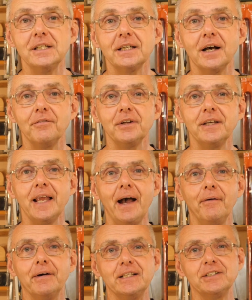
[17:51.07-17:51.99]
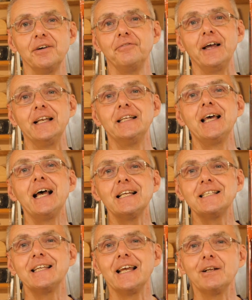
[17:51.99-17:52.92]
covered now. It's a
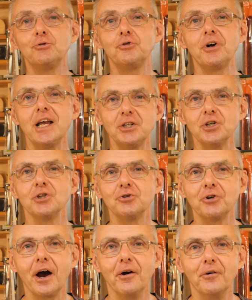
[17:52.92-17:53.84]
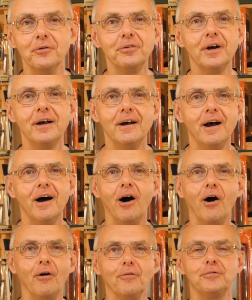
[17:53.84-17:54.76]
fantastic treasure trove
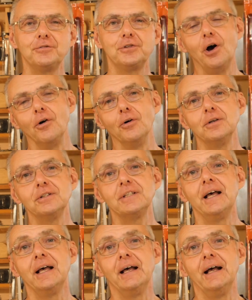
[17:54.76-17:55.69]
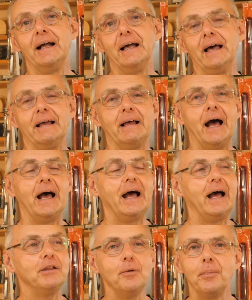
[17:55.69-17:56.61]
of songs.
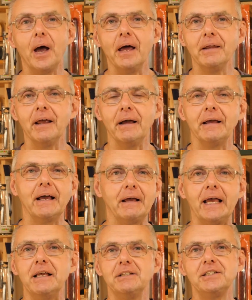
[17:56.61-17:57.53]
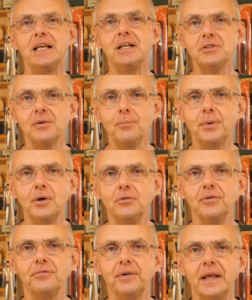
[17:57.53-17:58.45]
And he sings them
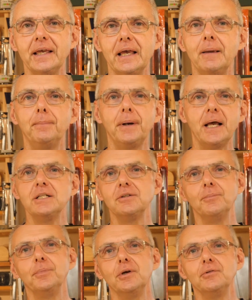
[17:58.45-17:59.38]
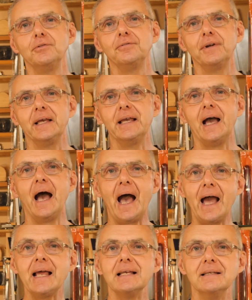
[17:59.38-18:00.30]
beautifully, he plays them beautifully,
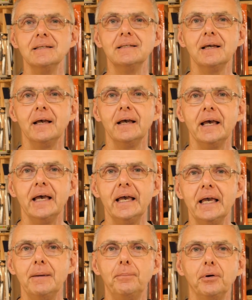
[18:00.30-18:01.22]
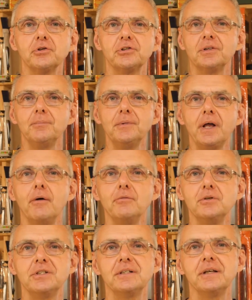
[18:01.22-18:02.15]
and he puts some
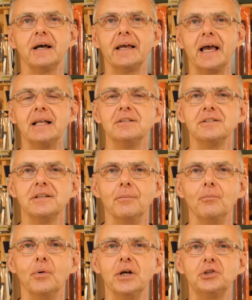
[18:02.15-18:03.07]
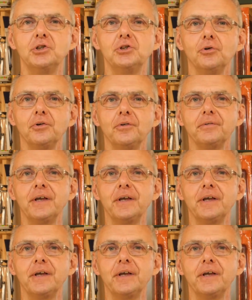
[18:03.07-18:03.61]
notes against them, which sort of